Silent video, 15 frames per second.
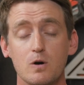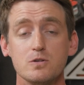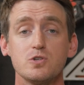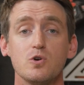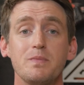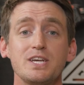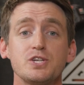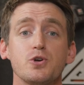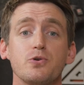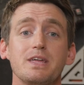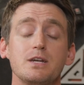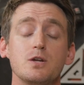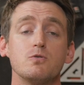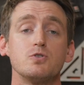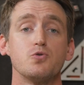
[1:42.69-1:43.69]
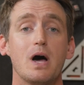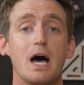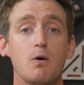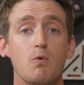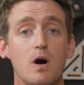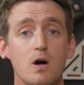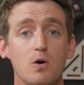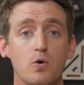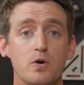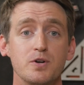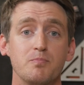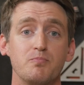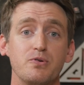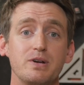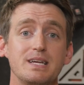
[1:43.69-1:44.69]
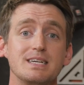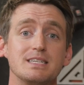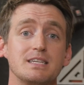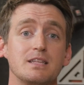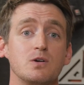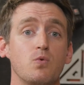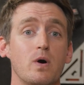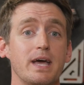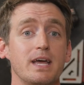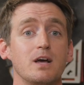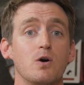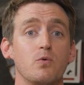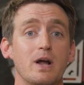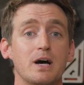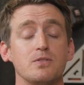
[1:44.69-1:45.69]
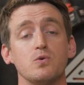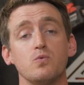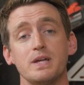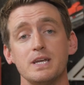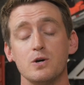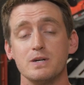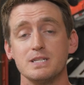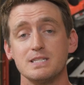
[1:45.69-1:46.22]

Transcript: Also make sure that no drywall or debris is in the way around the window